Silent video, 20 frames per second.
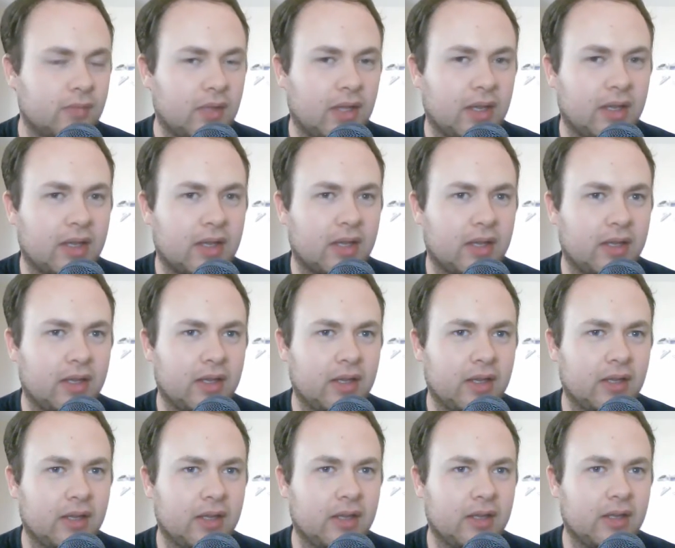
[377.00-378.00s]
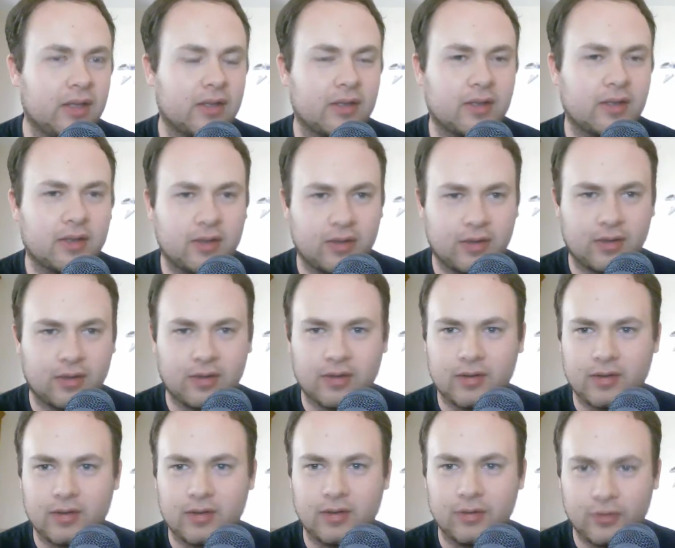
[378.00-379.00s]
it kind of it
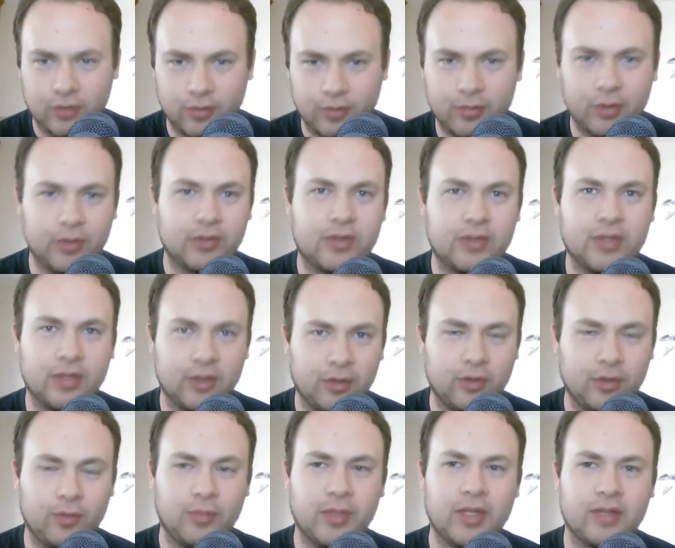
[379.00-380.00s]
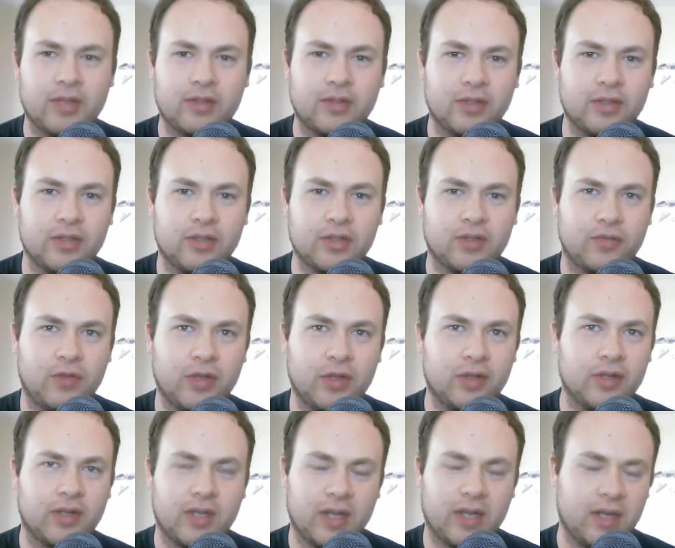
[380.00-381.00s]
contributes a little bit to just
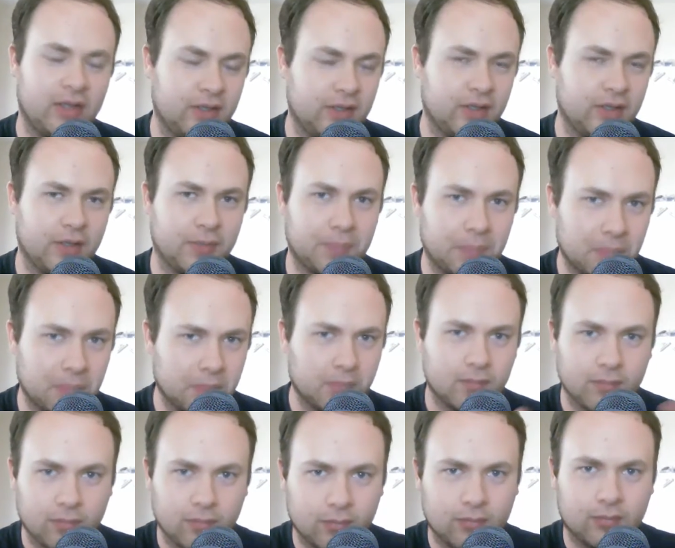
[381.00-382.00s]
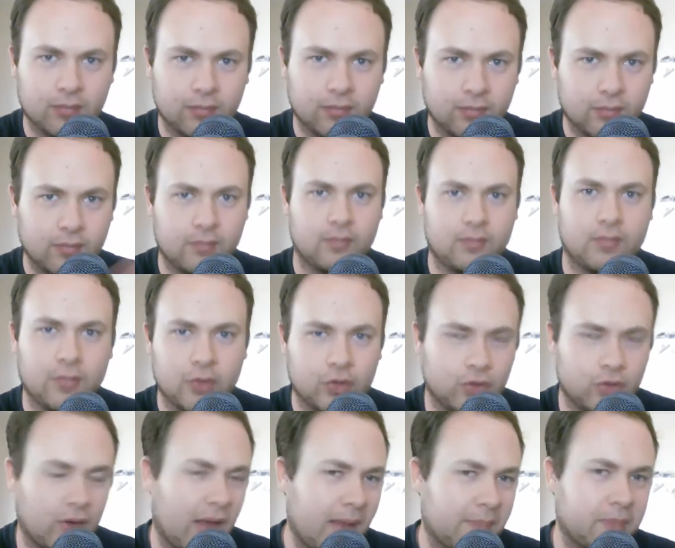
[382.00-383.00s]
feeling kind of
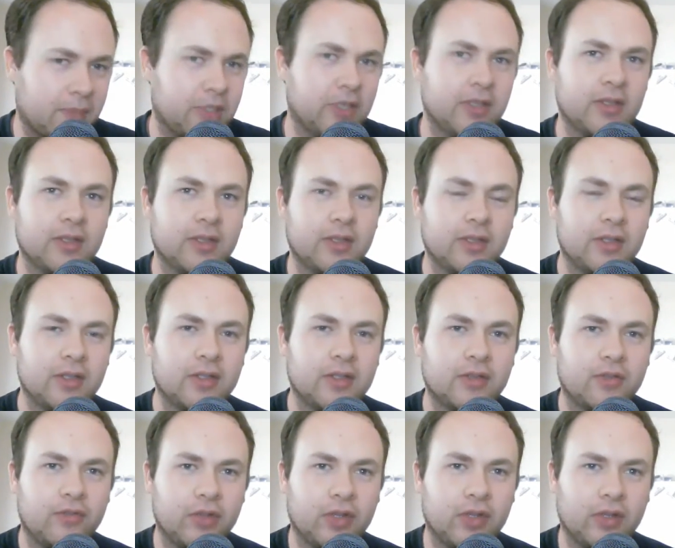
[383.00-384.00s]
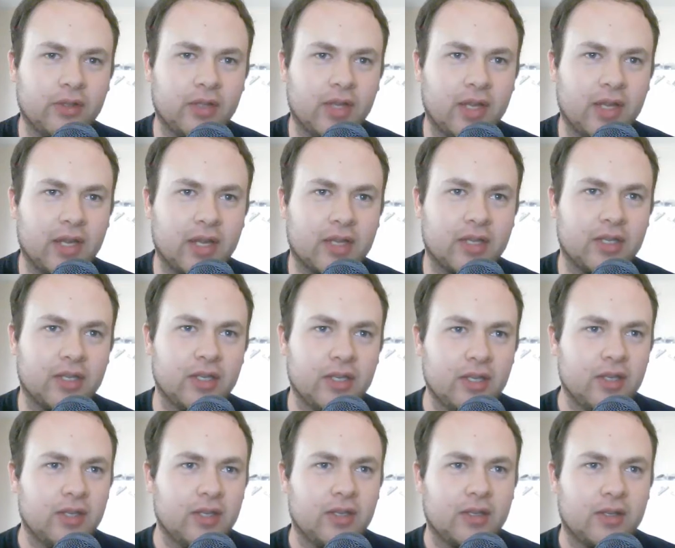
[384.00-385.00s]
trapped, feeling like
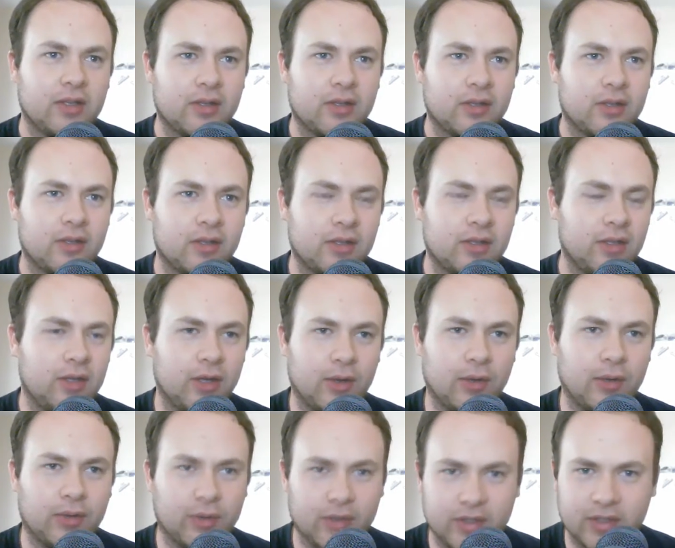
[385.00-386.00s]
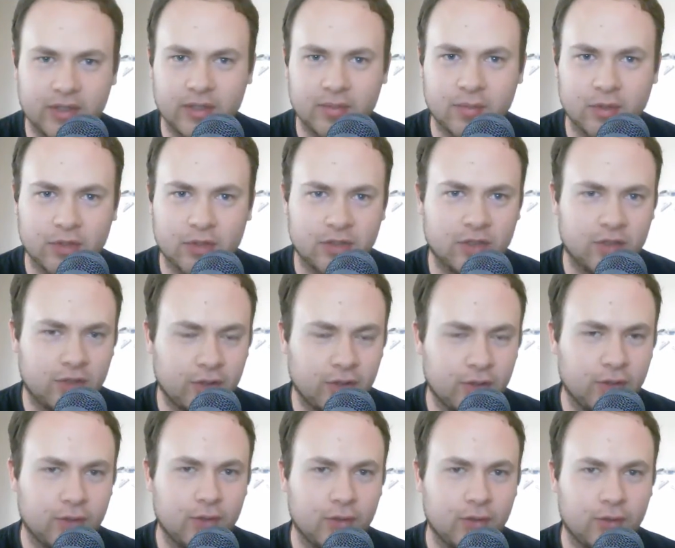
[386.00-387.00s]
you know there isn't as much to
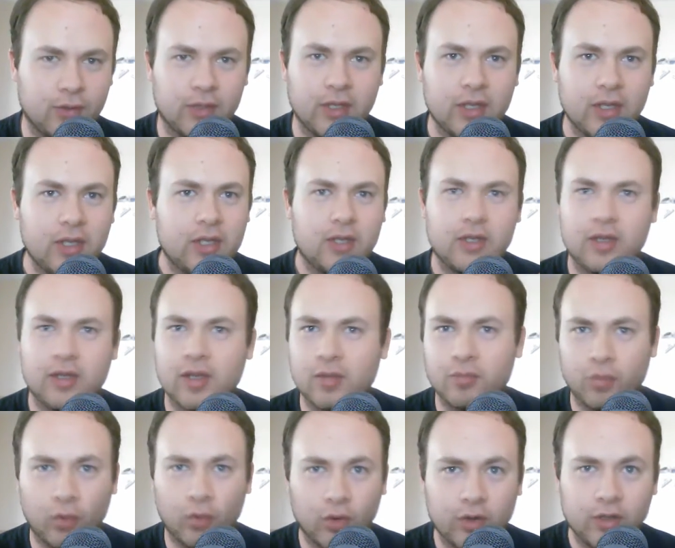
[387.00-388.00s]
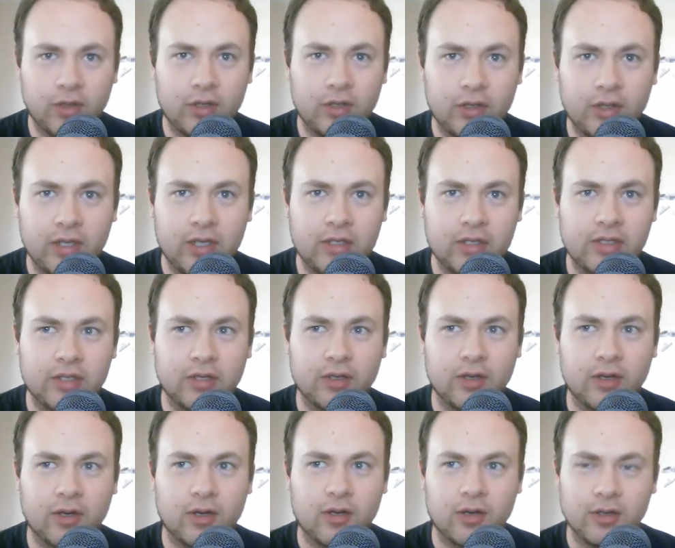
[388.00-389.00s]
do. You get bored a little
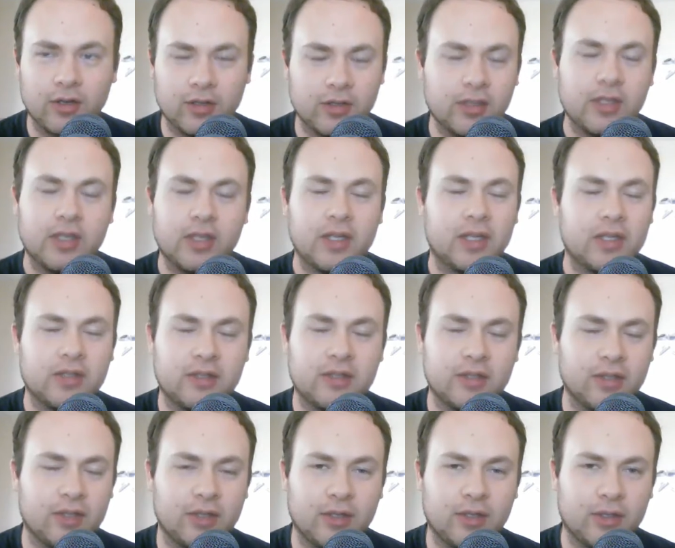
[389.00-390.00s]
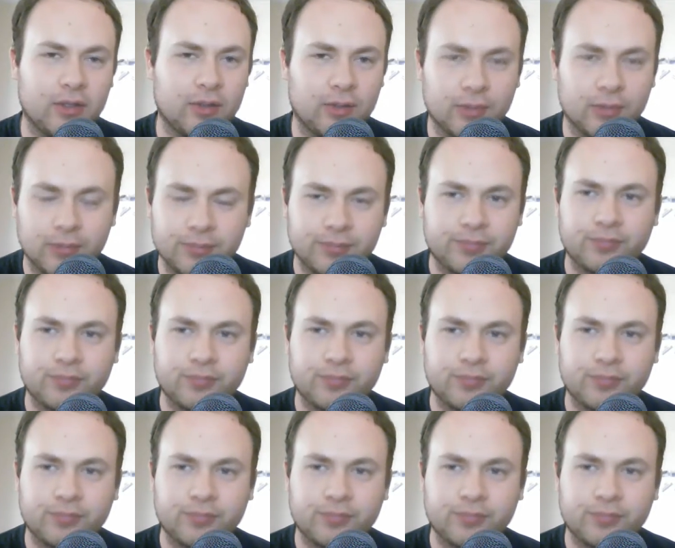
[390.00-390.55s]
easier, and so